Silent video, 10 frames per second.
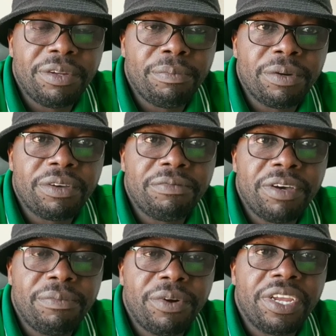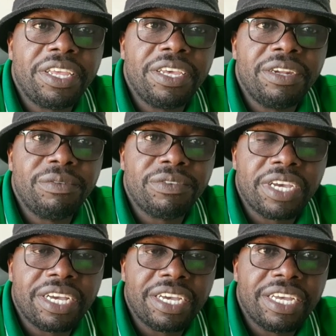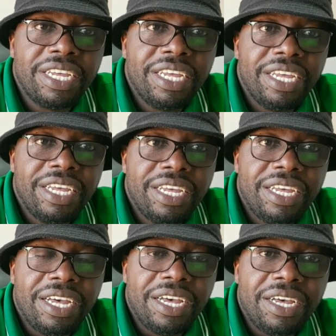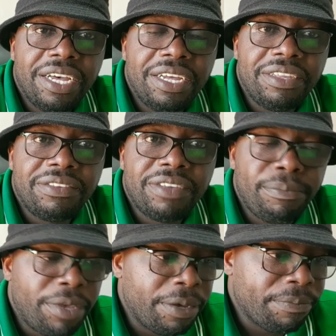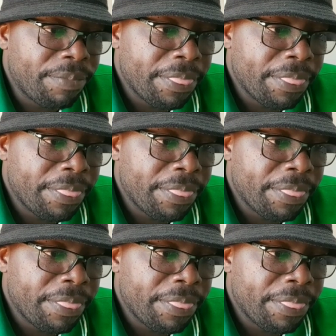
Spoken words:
Panuka Farm right here in Lusaka, Zambia.